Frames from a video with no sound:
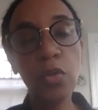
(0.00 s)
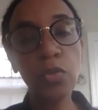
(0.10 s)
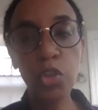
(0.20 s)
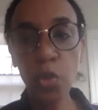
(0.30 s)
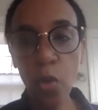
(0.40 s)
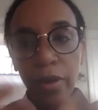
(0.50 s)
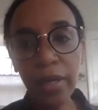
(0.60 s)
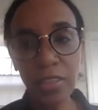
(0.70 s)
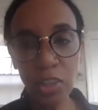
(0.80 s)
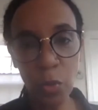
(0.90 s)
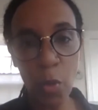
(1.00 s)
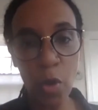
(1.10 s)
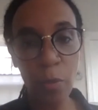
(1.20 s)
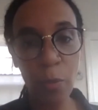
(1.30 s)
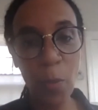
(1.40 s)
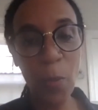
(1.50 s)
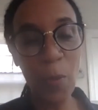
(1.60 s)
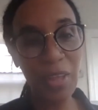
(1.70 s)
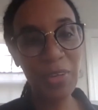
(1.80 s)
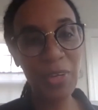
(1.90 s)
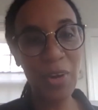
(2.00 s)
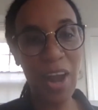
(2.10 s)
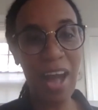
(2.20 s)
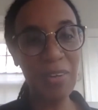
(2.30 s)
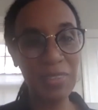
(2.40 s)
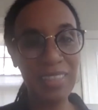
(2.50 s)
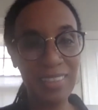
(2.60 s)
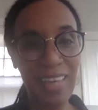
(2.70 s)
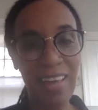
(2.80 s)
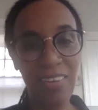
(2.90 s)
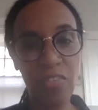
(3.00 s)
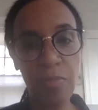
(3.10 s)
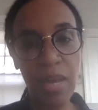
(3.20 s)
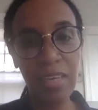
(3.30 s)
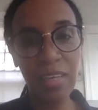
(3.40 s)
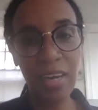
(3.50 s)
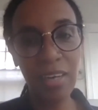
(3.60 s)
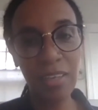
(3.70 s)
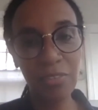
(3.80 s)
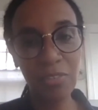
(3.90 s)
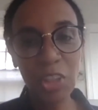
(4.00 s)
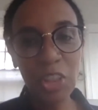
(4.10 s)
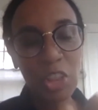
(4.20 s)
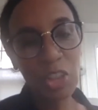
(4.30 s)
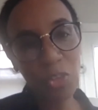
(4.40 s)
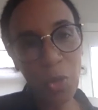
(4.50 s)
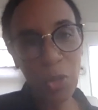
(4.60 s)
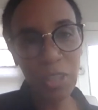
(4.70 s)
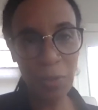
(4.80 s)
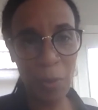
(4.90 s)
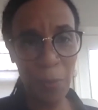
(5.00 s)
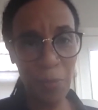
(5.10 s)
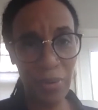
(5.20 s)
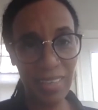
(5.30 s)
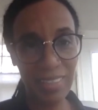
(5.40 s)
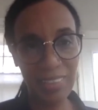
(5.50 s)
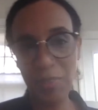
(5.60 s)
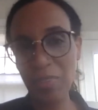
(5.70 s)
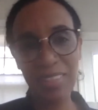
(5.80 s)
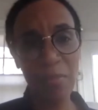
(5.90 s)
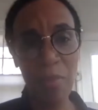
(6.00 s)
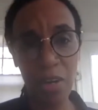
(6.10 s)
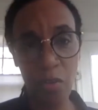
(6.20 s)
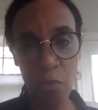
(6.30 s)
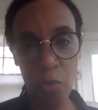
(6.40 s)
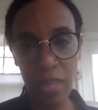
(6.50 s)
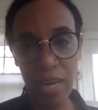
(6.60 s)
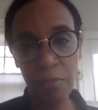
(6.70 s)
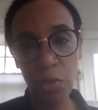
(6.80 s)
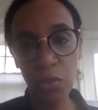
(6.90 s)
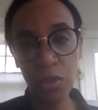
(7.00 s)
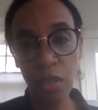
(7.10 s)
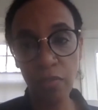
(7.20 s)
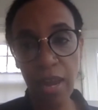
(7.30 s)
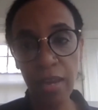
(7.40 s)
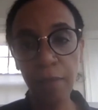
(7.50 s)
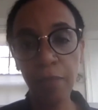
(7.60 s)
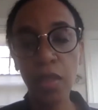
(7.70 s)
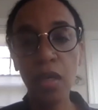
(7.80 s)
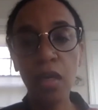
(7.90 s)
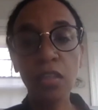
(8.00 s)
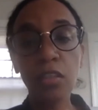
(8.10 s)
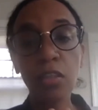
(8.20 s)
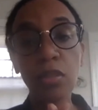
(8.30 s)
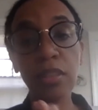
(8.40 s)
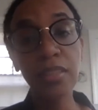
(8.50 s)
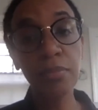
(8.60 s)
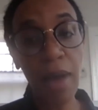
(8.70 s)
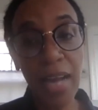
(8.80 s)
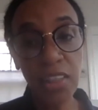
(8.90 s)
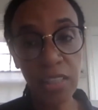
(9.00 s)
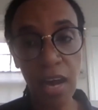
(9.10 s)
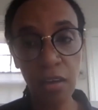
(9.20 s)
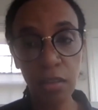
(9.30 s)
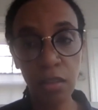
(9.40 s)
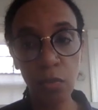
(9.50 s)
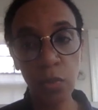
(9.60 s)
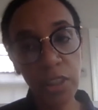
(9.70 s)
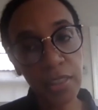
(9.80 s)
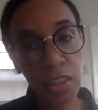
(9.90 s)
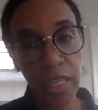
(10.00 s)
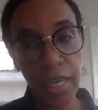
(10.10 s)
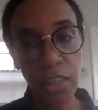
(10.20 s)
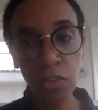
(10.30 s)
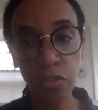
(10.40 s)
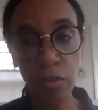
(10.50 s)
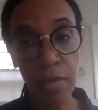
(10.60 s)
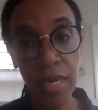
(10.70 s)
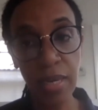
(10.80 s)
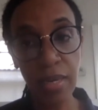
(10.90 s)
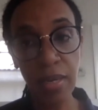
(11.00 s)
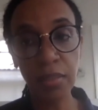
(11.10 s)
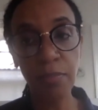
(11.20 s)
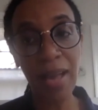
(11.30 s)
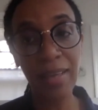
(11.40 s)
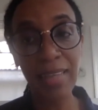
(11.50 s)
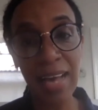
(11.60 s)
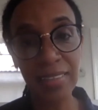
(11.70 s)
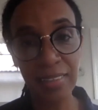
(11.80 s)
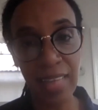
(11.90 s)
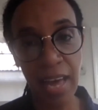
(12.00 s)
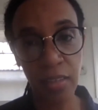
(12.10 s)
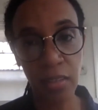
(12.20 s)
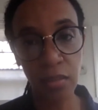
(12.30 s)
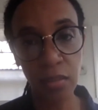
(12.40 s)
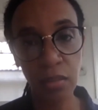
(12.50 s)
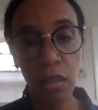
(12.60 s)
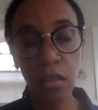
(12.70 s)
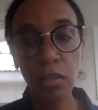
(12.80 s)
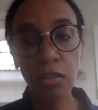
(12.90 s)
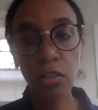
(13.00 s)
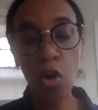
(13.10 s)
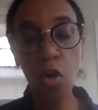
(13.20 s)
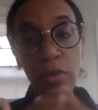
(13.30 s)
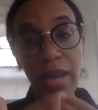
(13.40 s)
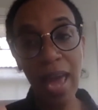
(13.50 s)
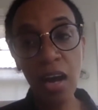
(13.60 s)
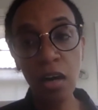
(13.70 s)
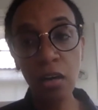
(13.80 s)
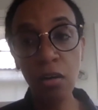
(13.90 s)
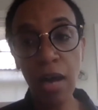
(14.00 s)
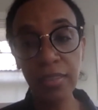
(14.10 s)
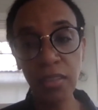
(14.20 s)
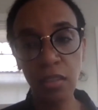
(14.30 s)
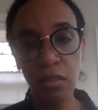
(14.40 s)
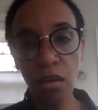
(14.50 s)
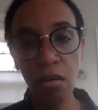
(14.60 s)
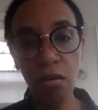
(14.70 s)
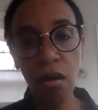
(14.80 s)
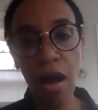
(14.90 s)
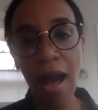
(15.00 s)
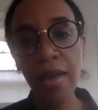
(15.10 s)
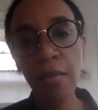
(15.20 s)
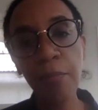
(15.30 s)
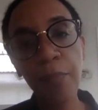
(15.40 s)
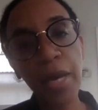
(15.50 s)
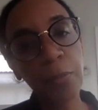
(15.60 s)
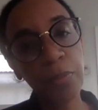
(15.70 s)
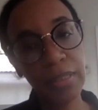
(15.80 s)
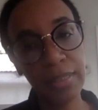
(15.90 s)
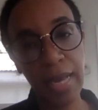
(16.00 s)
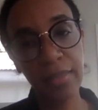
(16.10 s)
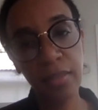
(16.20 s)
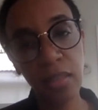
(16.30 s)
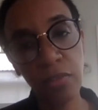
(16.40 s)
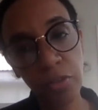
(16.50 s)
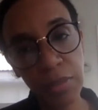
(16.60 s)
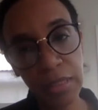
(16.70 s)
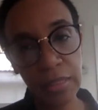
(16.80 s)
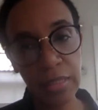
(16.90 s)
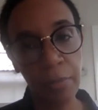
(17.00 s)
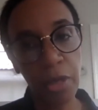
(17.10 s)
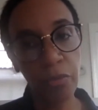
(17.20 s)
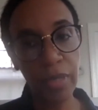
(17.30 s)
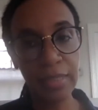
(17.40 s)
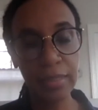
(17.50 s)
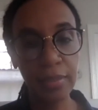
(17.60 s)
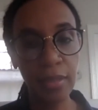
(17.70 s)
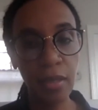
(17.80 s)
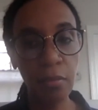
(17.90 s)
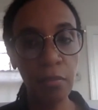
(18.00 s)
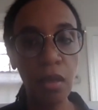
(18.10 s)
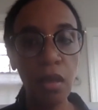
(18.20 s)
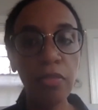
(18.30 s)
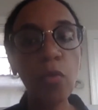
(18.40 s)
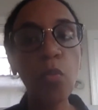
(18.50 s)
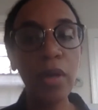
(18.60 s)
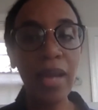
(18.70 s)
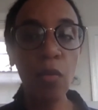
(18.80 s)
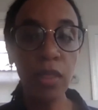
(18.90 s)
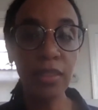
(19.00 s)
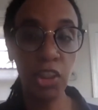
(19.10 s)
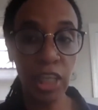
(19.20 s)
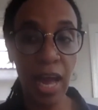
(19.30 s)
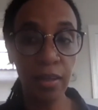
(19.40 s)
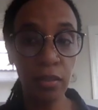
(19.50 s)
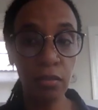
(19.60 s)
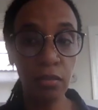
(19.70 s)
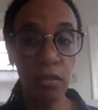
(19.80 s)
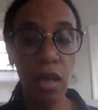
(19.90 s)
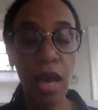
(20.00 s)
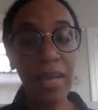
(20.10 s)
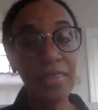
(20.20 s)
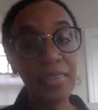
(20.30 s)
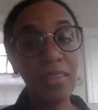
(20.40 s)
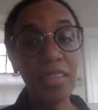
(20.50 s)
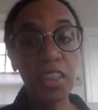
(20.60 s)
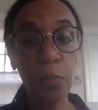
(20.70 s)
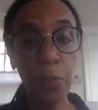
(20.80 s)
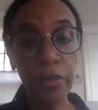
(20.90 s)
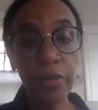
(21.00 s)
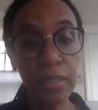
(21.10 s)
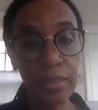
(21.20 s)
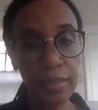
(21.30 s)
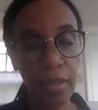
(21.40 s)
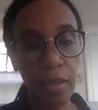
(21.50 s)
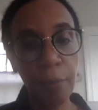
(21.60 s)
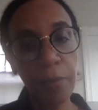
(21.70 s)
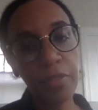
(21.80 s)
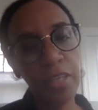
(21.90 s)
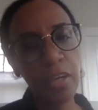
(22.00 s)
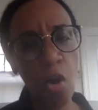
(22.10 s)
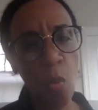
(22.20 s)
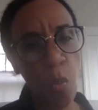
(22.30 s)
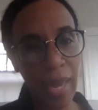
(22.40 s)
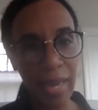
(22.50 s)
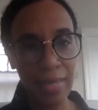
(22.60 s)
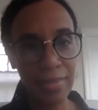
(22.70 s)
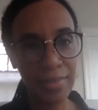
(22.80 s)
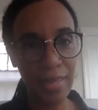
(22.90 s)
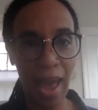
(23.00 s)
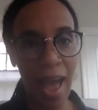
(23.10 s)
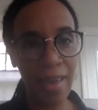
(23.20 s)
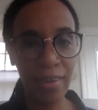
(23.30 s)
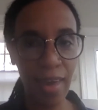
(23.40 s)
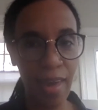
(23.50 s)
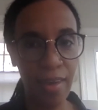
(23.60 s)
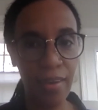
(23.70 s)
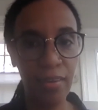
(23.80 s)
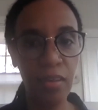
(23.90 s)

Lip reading: during a storm, whether your house is kind of made of straws or bricks. So this is a metaphor that I'm using, right? And so since my childhood, which has changed for me is my class status. So now as an adult, I am better protected from systemic racism than when I was a child. I still experience it, but there are ways that I can